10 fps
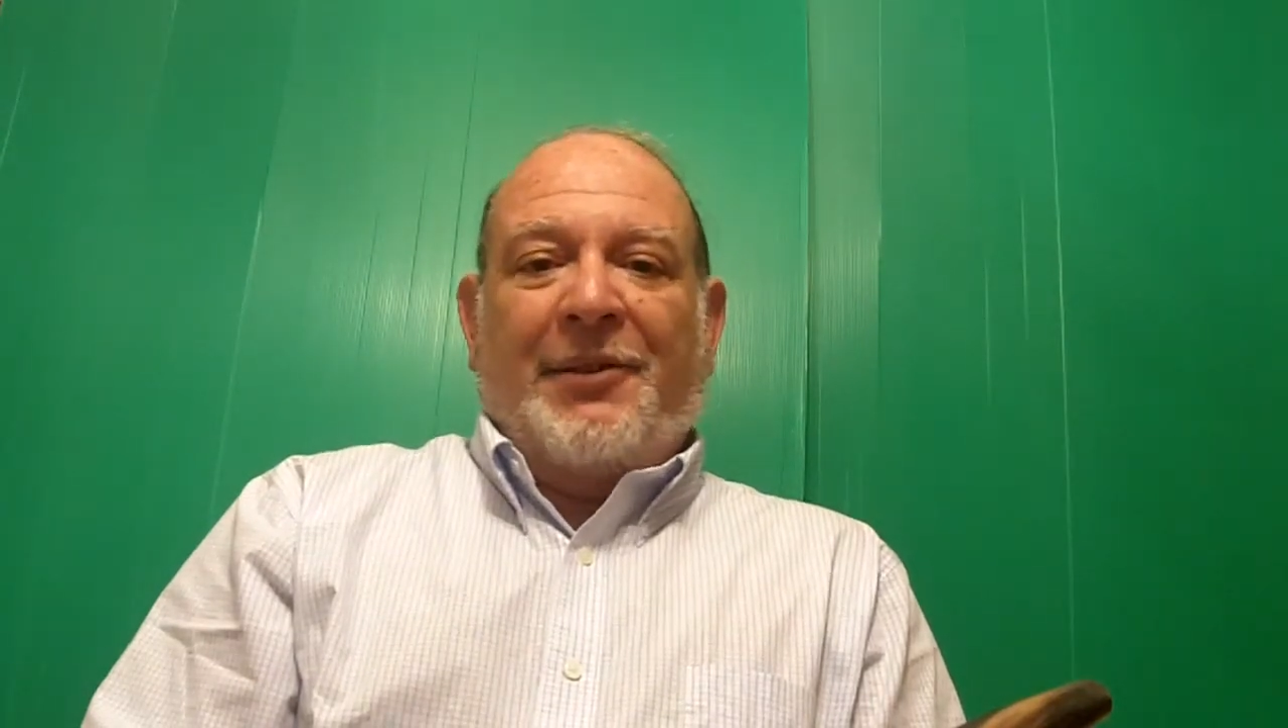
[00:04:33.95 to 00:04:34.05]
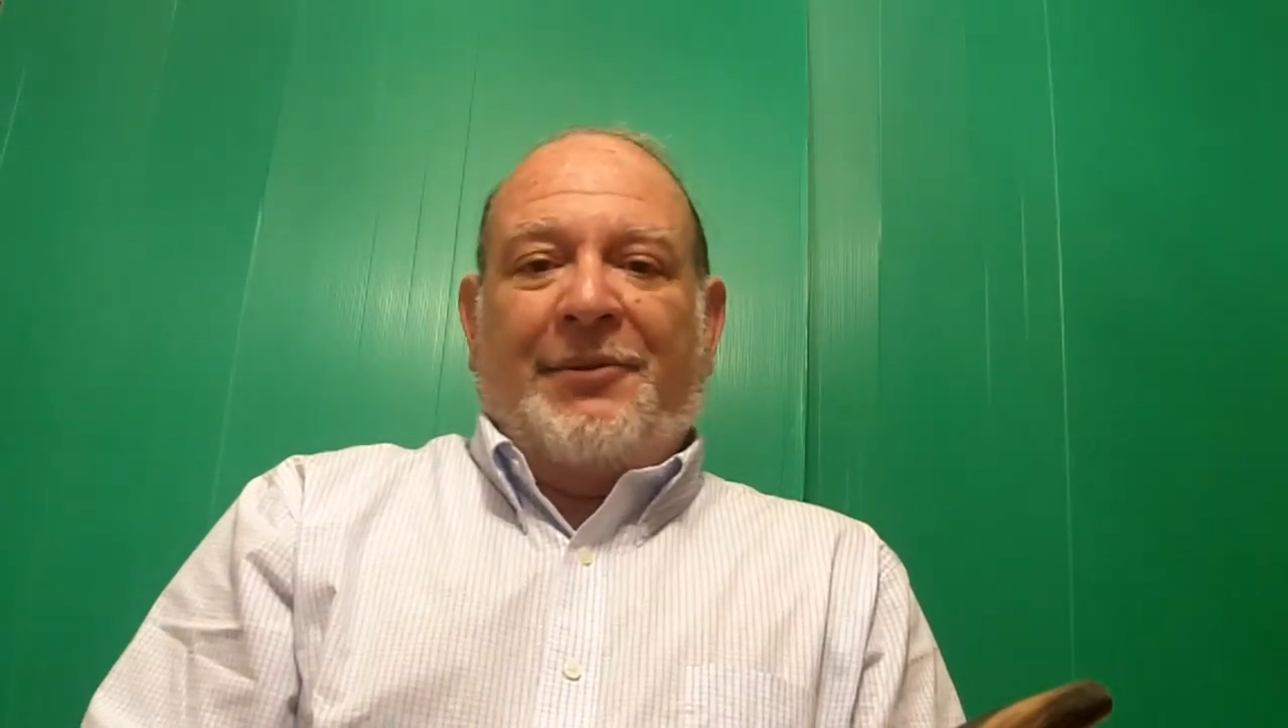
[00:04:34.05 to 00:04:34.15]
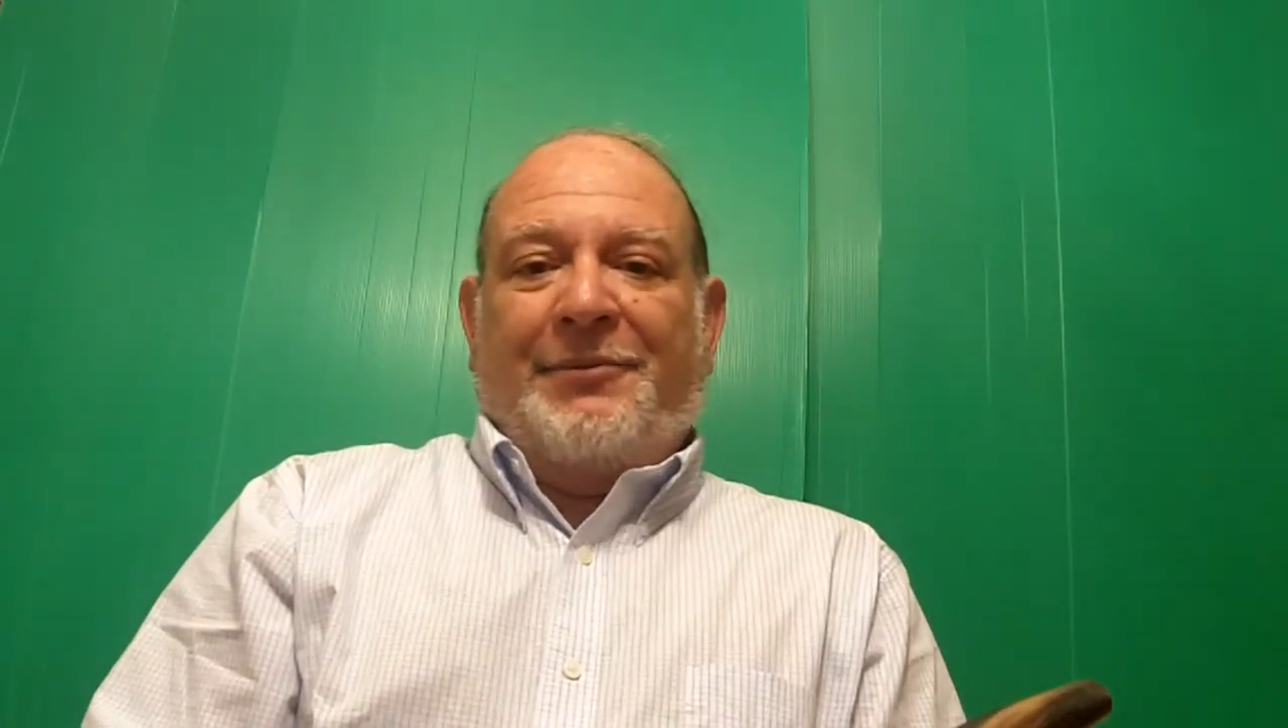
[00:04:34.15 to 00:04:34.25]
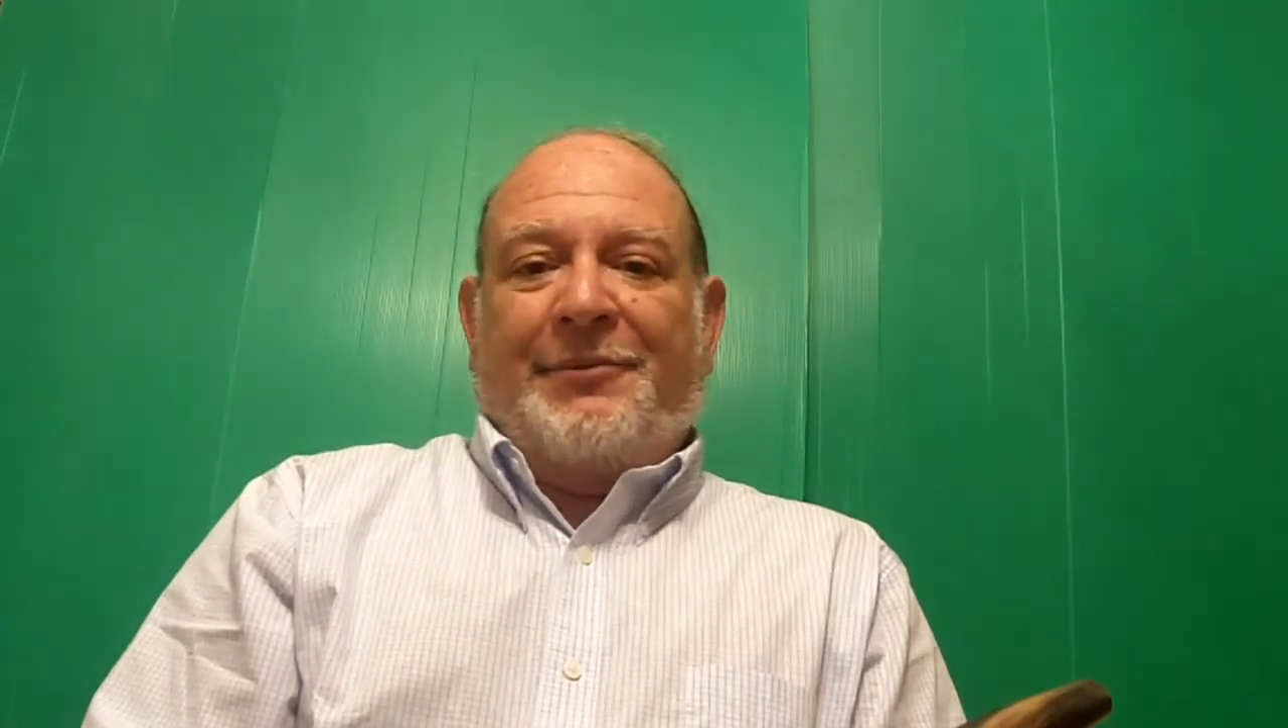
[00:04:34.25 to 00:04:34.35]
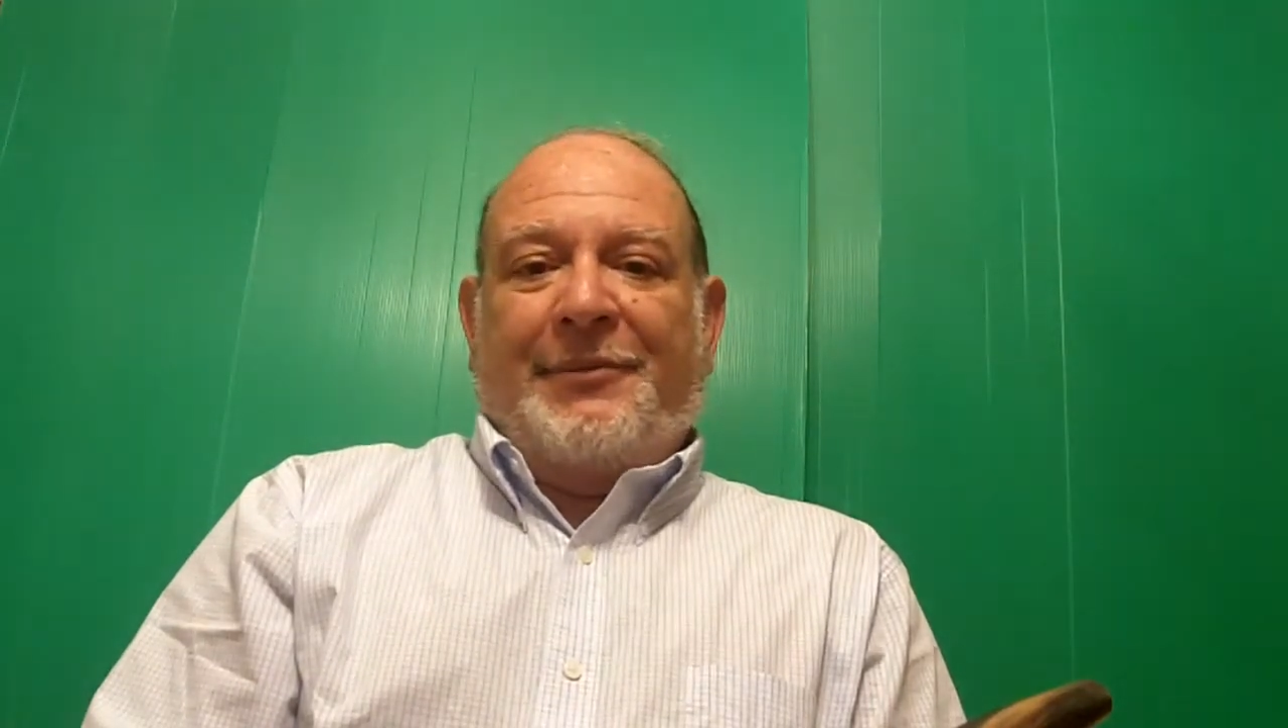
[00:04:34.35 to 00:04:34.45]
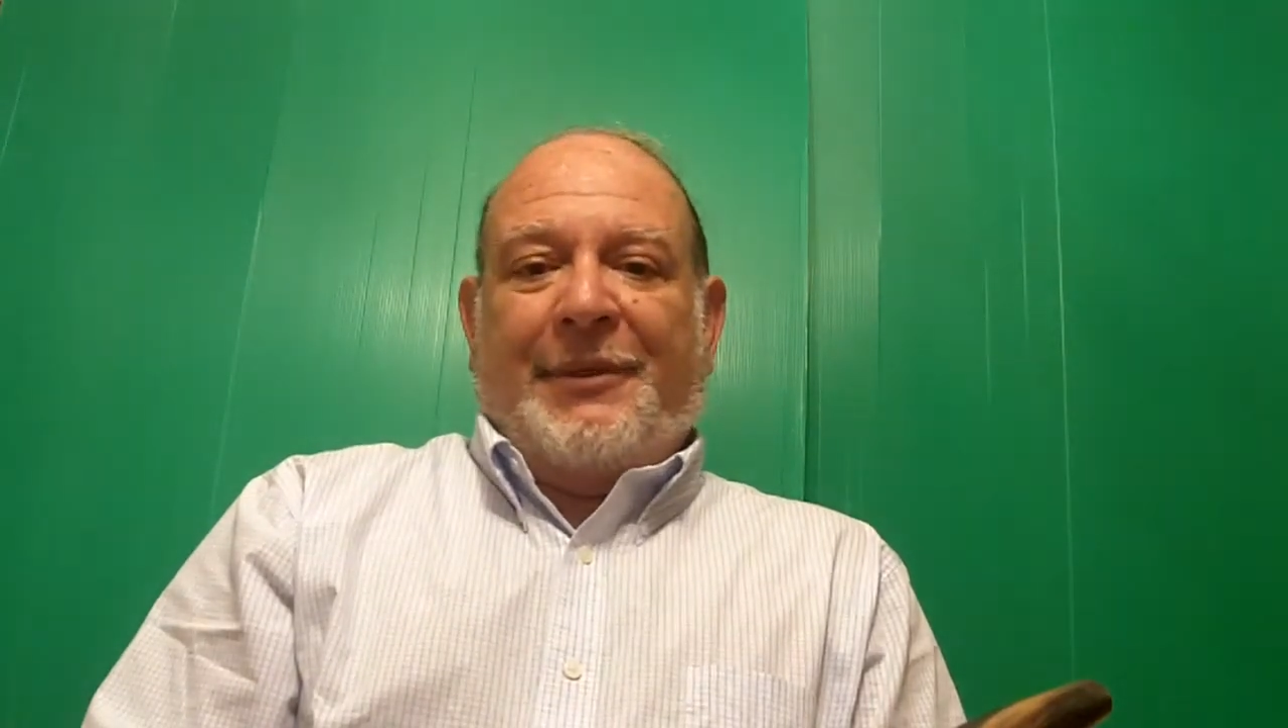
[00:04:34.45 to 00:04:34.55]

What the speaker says: home.